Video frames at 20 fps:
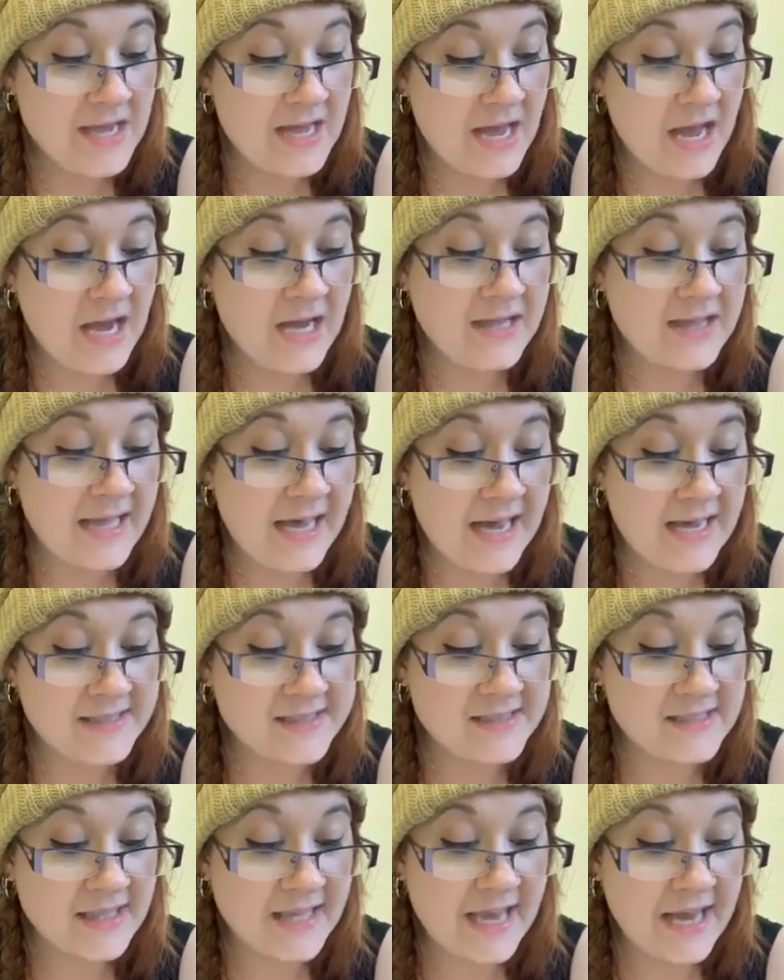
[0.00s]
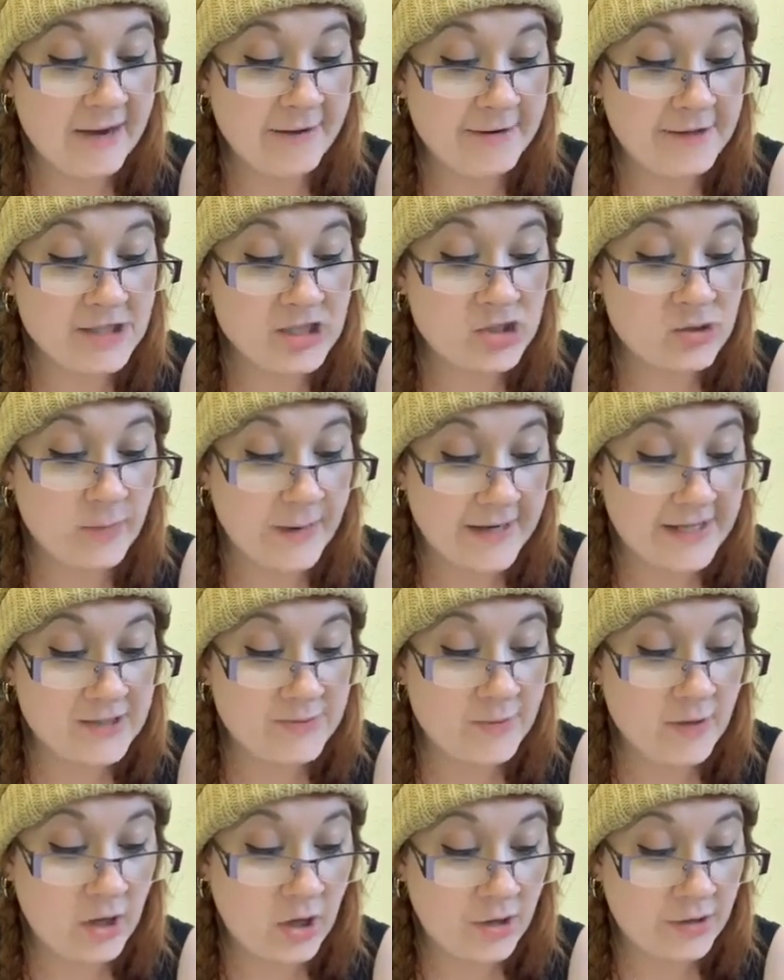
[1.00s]
At last the carriage swayed
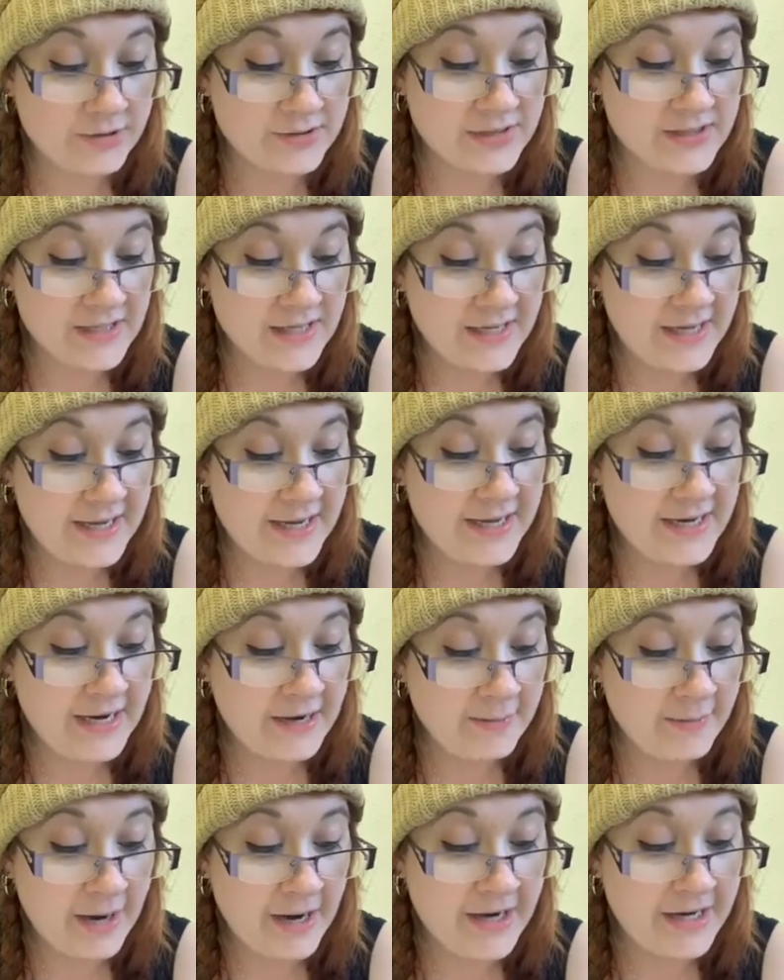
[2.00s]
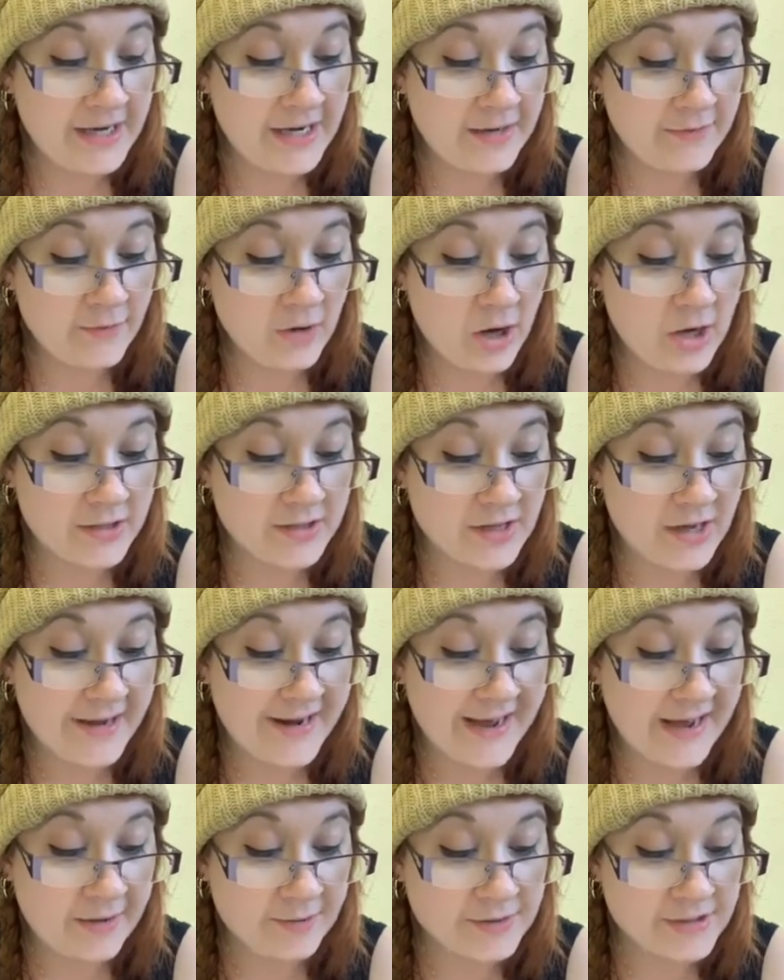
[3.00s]
to a halt, and Hermione and Ron got
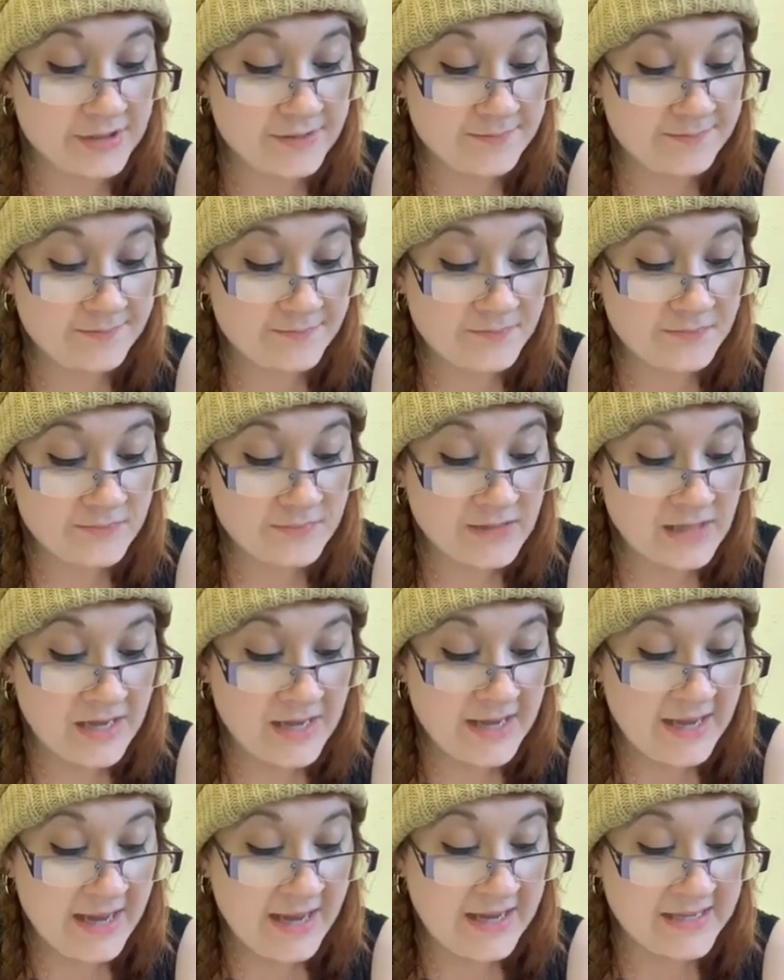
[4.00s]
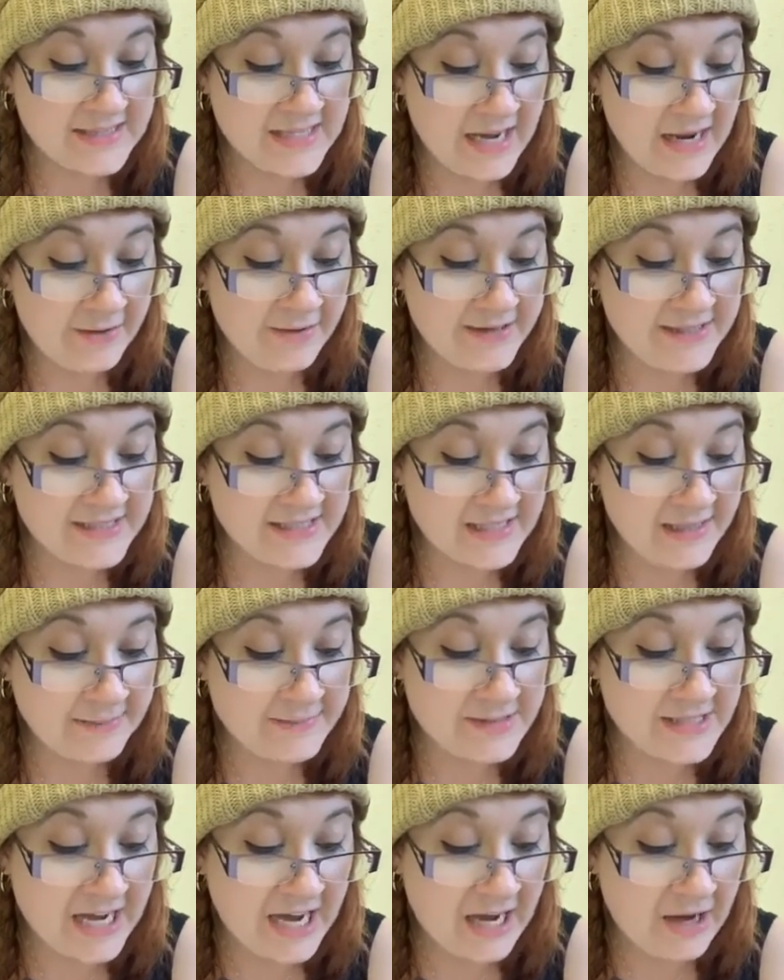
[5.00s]
out. As Harry stepped
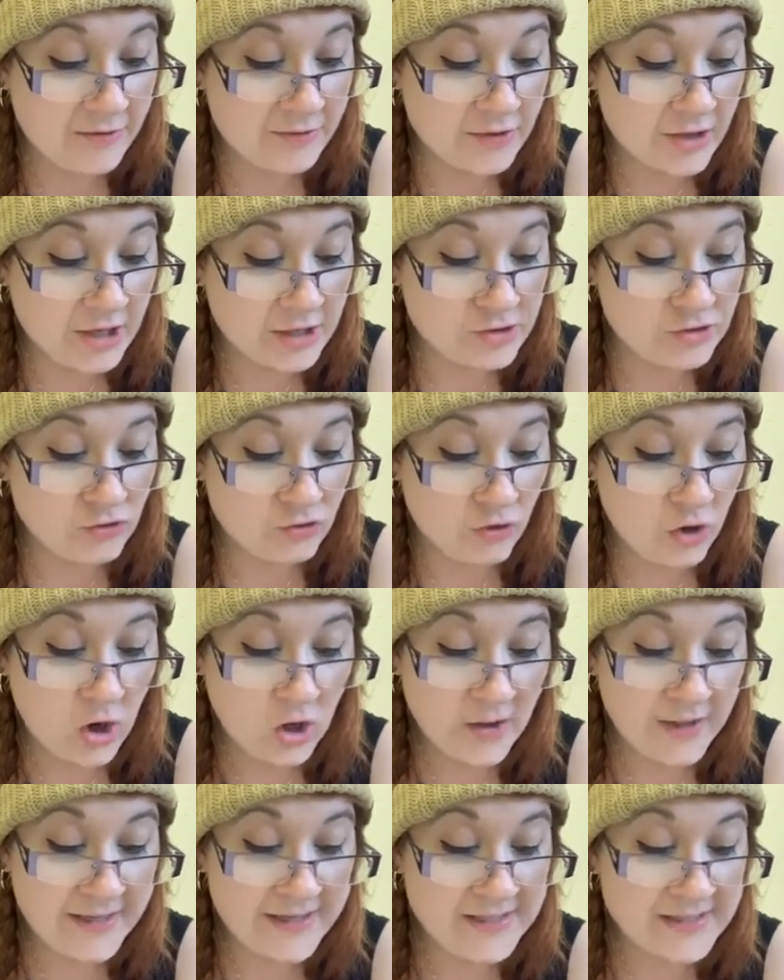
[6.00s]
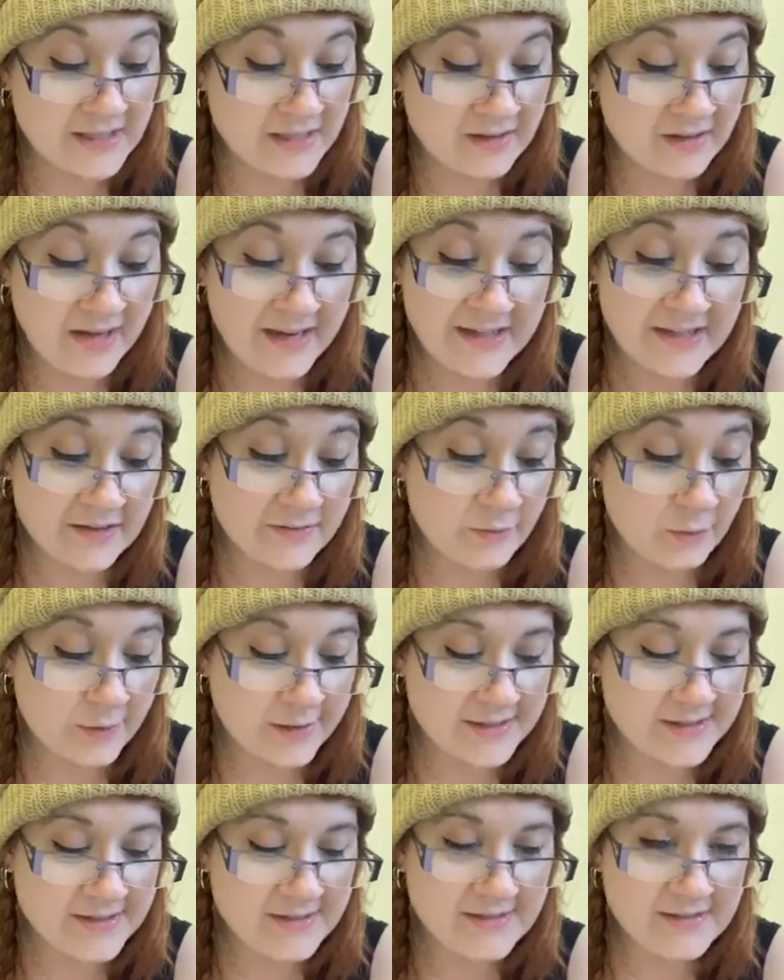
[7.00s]
down, a drawling, delighted
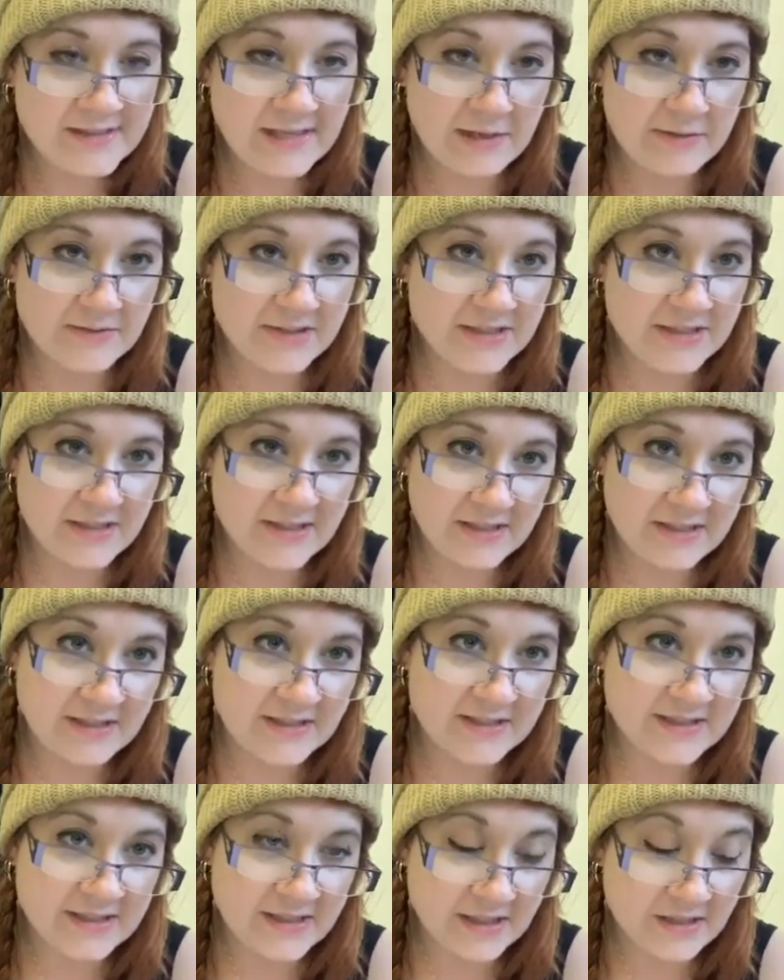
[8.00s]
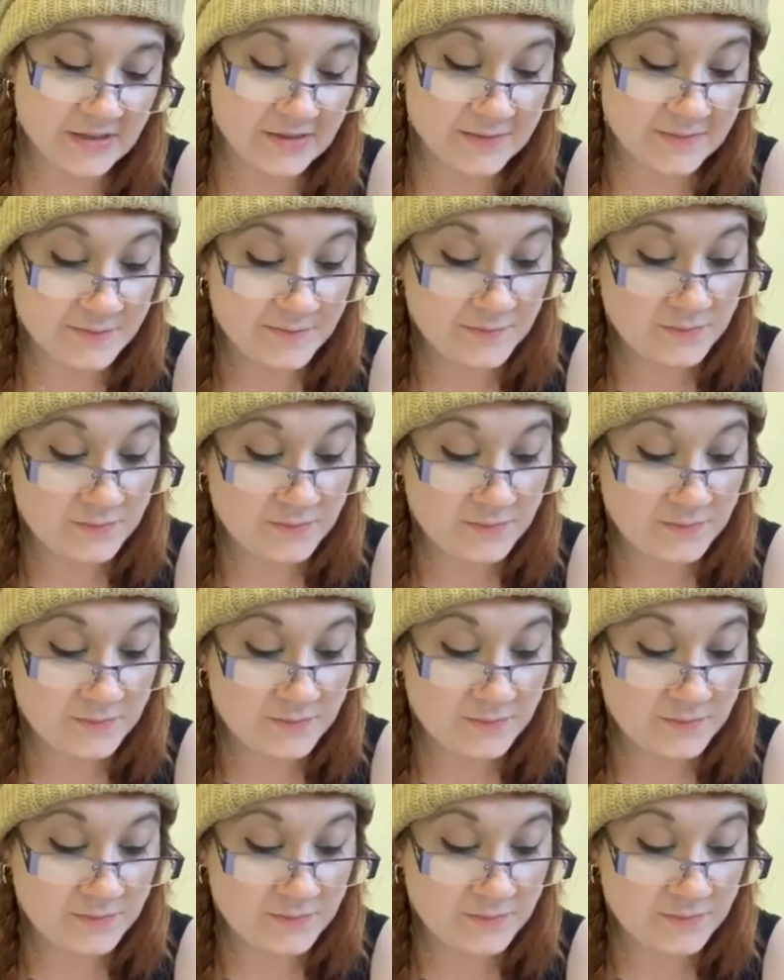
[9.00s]
voice sounded in his ear.